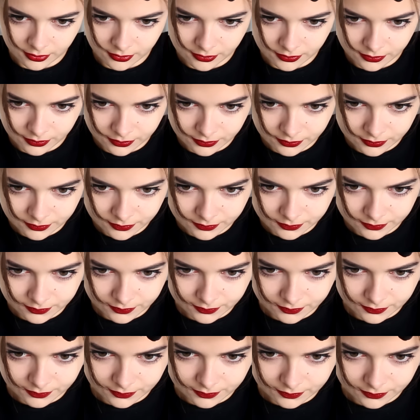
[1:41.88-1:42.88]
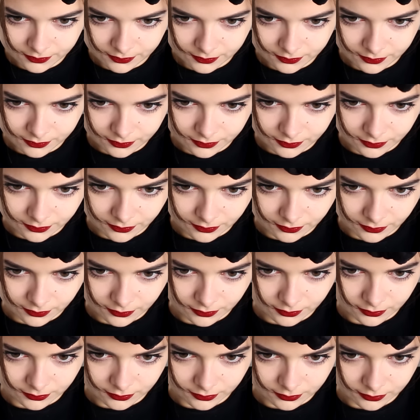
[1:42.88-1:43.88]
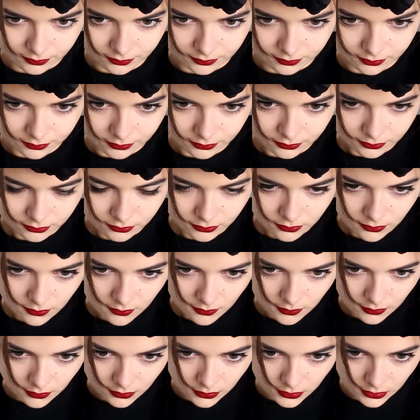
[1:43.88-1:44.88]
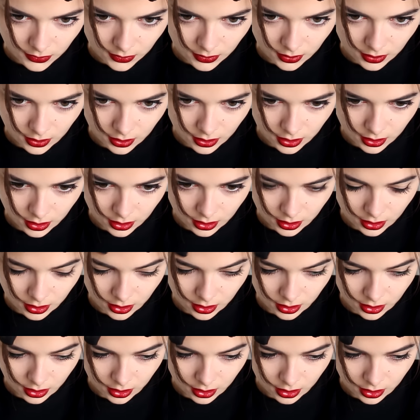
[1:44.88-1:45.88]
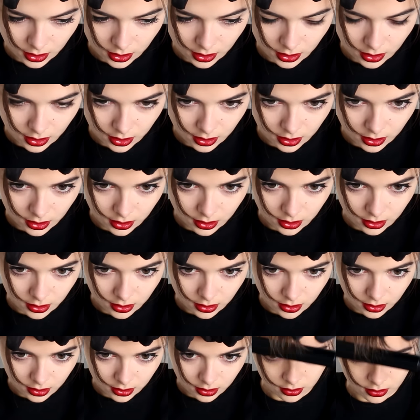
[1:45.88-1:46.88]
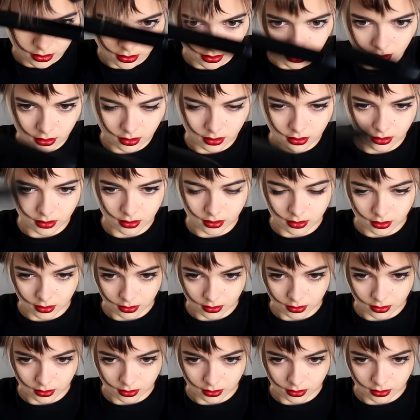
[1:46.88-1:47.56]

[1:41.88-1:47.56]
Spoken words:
(silence)